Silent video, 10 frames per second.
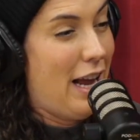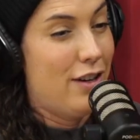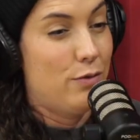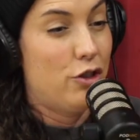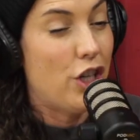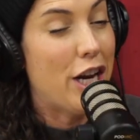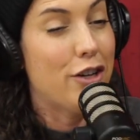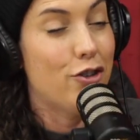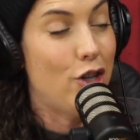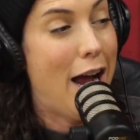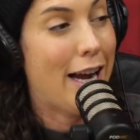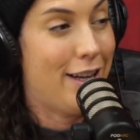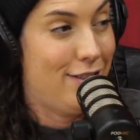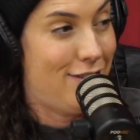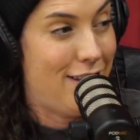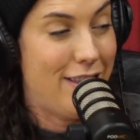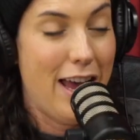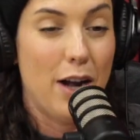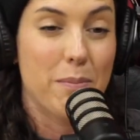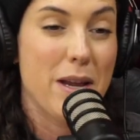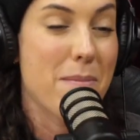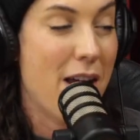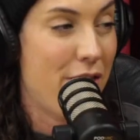and jean jackets, and that'll be my